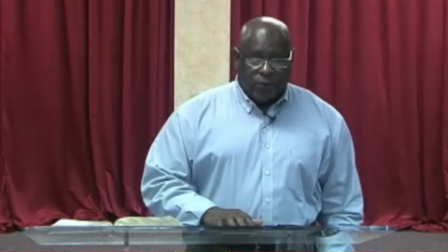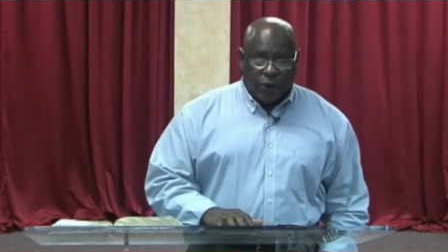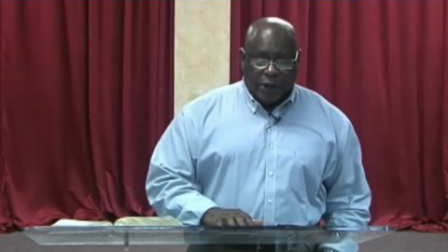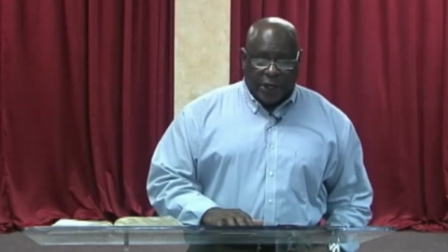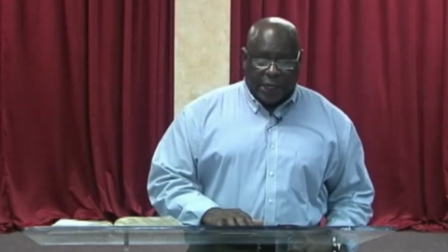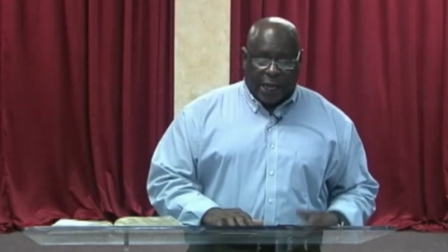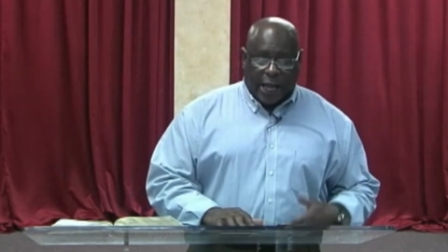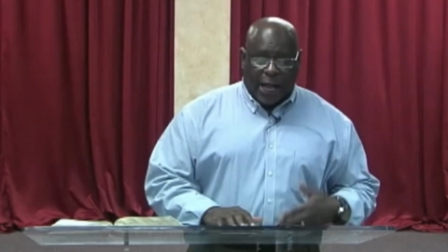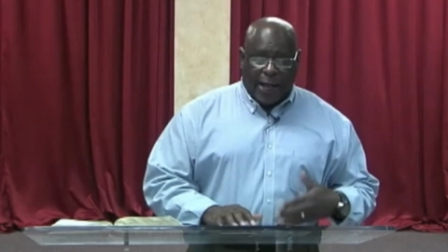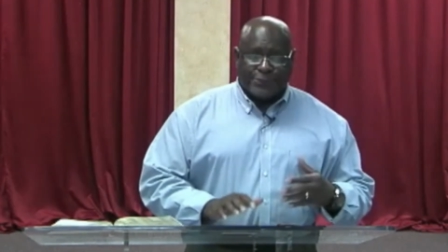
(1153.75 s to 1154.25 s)
when
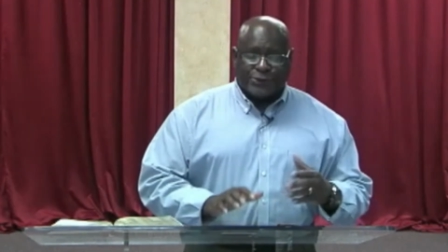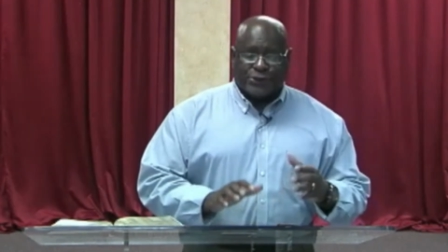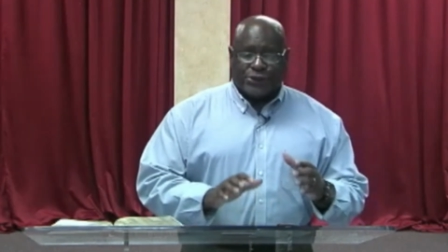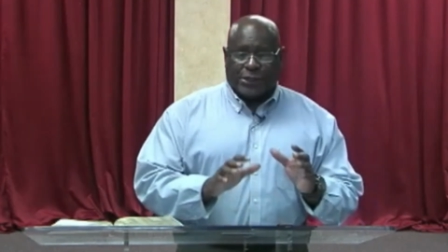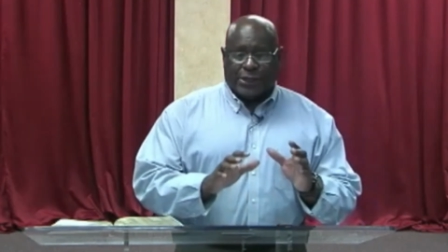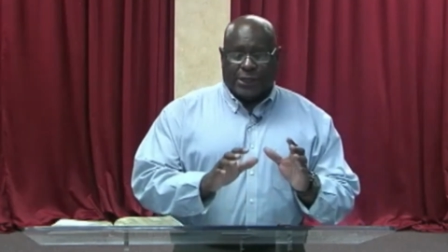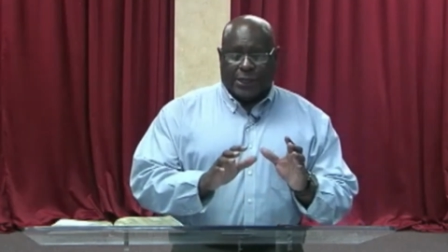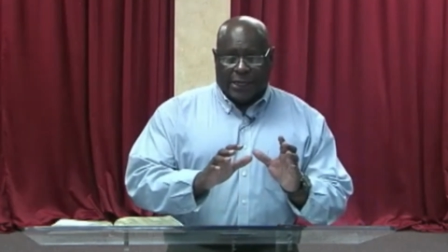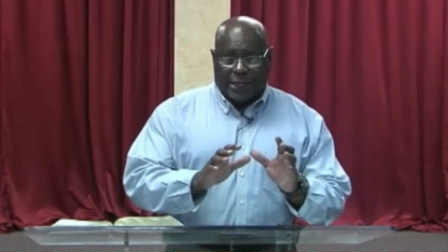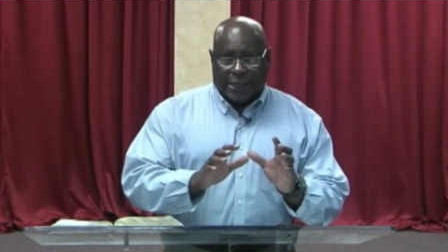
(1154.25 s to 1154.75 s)
it comes
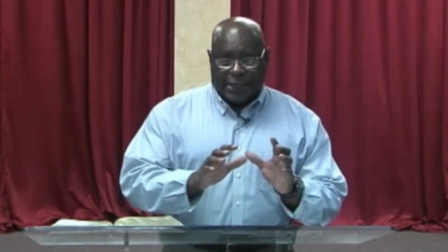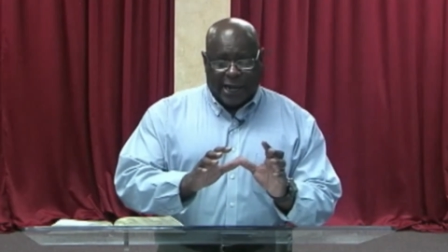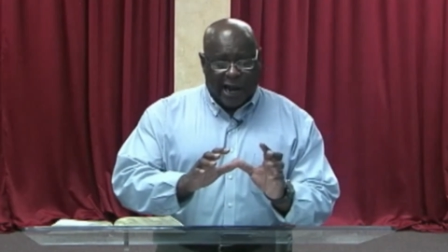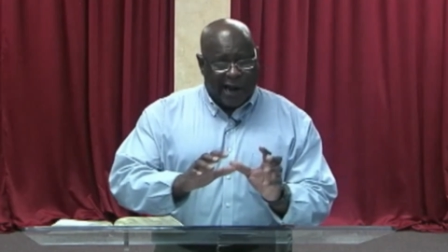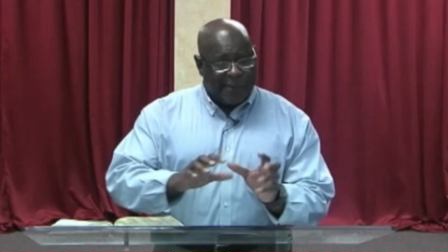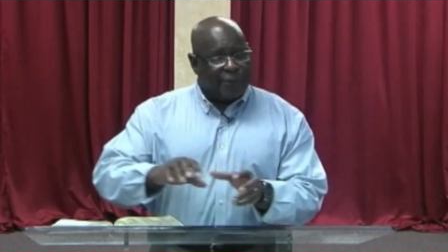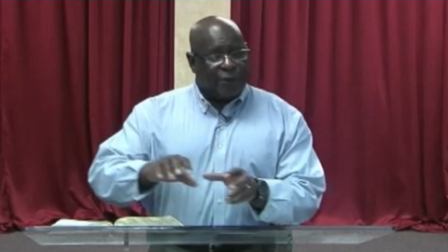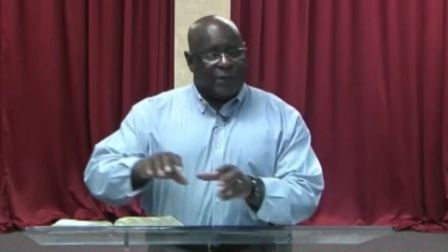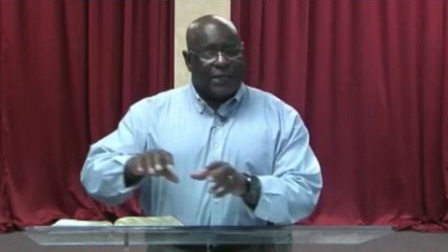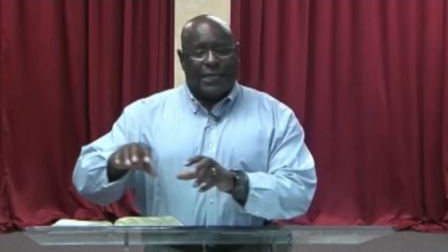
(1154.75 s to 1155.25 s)
to
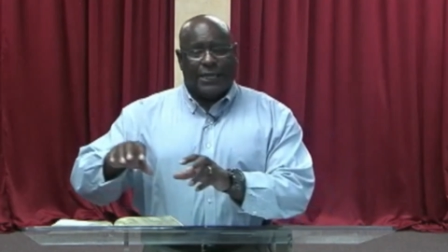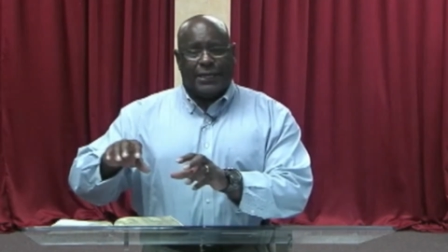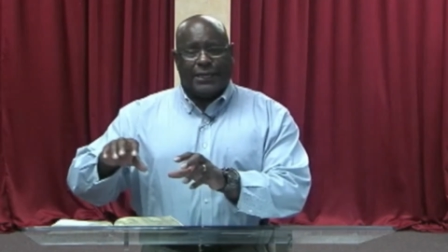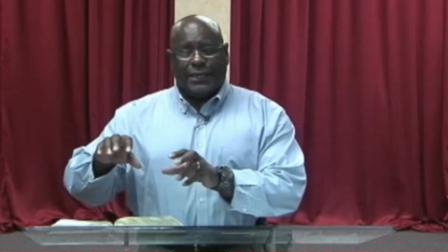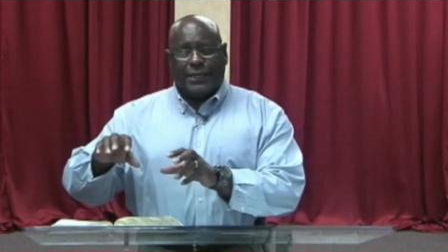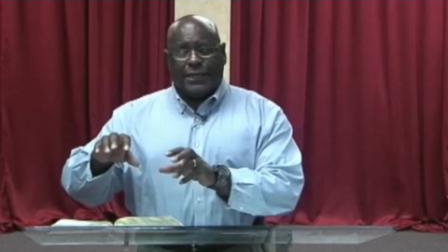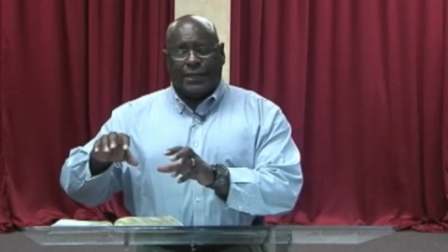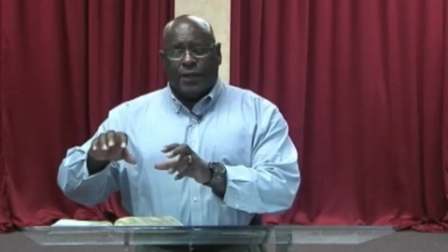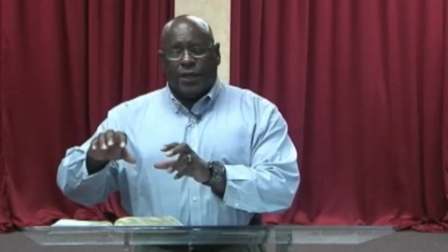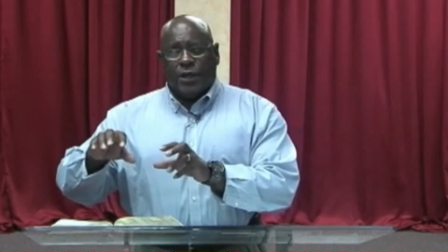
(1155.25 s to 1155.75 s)

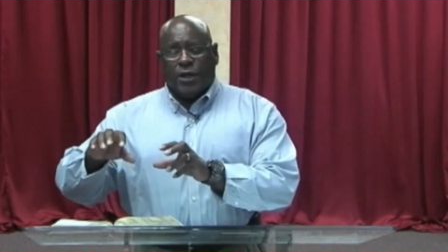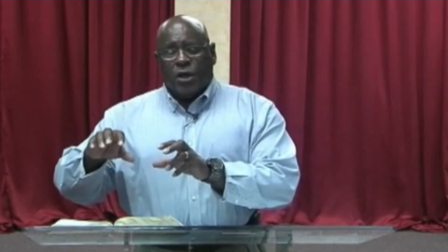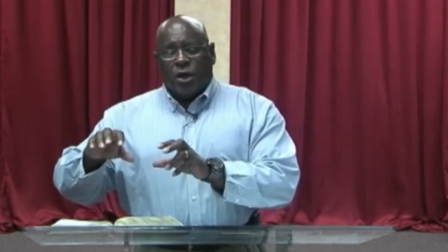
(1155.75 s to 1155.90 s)
comprehending